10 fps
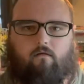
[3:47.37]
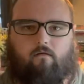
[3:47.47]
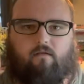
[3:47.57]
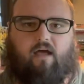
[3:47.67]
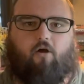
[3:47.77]

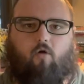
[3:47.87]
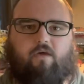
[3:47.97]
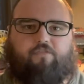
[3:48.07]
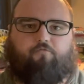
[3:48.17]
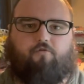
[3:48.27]
Now,
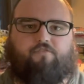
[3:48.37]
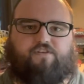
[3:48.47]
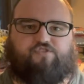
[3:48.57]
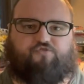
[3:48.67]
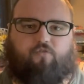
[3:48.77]
going through
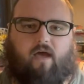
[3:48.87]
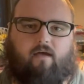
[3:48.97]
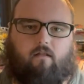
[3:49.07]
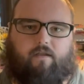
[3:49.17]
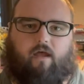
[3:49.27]
this
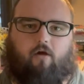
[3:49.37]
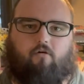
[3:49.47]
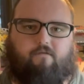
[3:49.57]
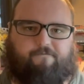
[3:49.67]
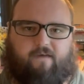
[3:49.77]
trial and
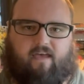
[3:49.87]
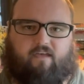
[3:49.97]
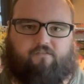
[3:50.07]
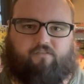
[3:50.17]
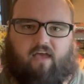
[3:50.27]
error
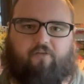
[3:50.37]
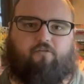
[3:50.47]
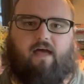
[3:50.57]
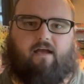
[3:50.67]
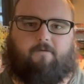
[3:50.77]
phase, I do
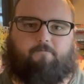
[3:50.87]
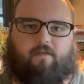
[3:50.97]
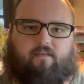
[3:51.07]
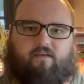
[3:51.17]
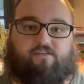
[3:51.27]
not
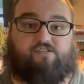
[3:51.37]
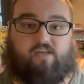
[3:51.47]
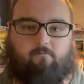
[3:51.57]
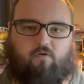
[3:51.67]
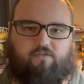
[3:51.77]
completely
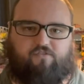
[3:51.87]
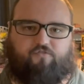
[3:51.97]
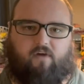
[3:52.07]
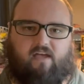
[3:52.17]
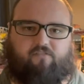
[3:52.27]
assemble the
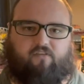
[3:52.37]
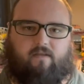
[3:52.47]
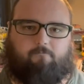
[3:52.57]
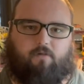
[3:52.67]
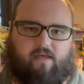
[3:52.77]
tracks
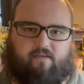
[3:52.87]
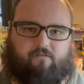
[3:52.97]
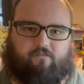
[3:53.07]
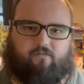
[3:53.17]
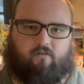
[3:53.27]
in
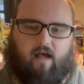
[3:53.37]
place.